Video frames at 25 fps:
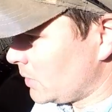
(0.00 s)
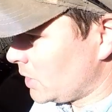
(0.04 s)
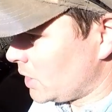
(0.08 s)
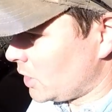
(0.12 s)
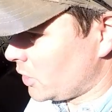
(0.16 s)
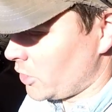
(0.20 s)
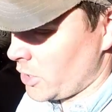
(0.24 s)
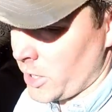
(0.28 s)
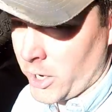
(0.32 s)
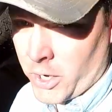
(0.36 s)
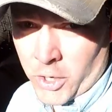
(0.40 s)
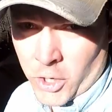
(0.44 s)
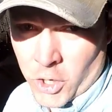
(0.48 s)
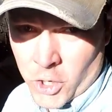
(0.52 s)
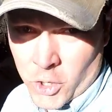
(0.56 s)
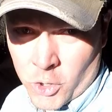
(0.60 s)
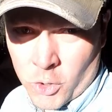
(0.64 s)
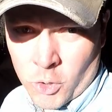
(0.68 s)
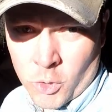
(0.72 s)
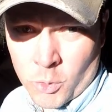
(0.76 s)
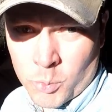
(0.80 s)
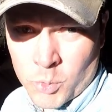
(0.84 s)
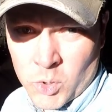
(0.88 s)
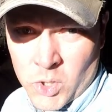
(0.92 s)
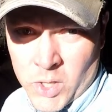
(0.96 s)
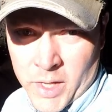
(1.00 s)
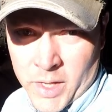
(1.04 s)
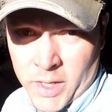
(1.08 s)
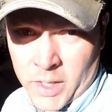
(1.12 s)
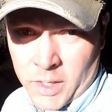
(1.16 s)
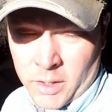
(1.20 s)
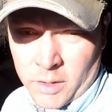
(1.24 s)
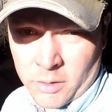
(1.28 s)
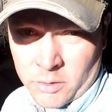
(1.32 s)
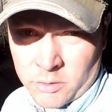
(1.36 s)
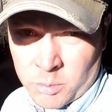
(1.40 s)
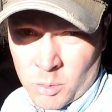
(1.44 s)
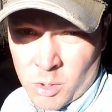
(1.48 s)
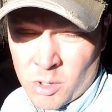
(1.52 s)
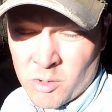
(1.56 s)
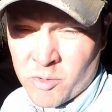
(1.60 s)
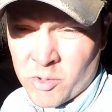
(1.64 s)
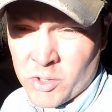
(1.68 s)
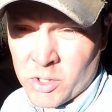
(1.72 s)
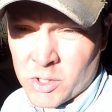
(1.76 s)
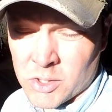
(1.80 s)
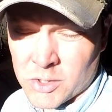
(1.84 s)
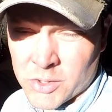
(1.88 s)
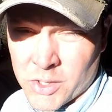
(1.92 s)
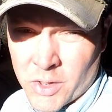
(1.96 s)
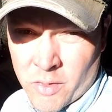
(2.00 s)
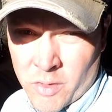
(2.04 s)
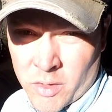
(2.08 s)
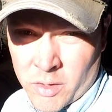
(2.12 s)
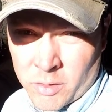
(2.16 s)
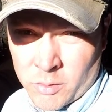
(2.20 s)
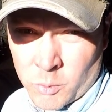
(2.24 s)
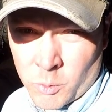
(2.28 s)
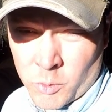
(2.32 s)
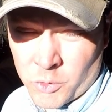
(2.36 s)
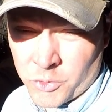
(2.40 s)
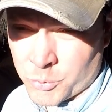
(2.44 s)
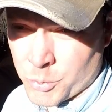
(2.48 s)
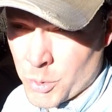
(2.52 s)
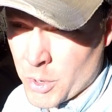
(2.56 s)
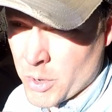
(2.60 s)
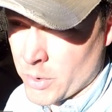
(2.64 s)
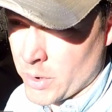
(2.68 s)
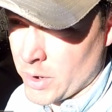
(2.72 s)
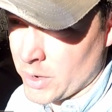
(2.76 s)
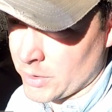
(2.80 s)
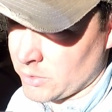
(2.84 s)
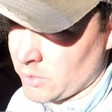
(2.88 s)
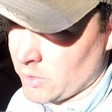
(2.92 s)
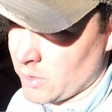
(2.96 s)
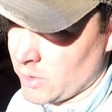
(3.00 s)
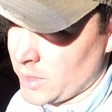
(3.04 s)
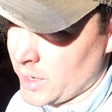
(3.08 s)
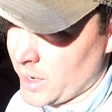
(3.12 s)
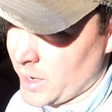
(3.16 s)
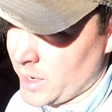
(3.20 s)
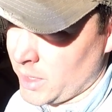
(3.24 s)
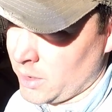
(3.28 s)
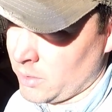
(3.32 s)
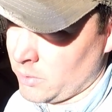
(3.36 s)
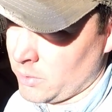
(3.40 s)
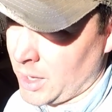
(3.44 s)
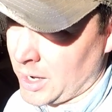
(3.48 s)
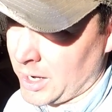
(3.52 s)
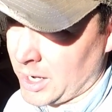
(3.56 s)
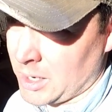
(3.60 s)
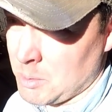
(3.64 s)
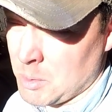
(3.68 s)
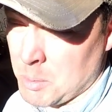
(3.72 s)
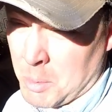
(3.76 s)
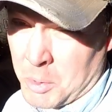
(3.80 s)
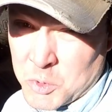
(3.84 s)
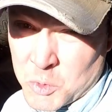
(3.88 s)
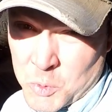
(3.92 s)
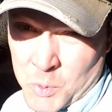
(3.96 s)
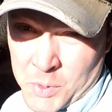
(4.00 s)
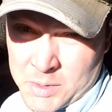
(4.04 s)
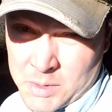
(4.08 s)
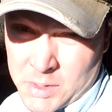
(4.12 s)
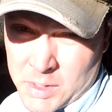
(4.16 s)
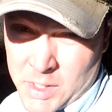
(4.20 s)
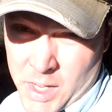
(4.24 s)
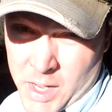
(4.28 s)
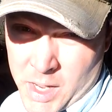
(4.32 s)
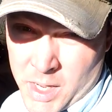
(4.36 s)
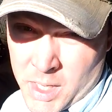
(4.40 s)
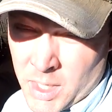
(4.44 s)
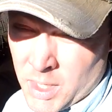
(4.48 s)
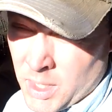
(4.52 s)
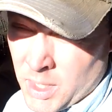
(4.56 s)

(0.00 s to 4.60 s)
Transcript: Getting ready to go plant a small field and then we'll spray the rest of the day. Not going to be much wind today,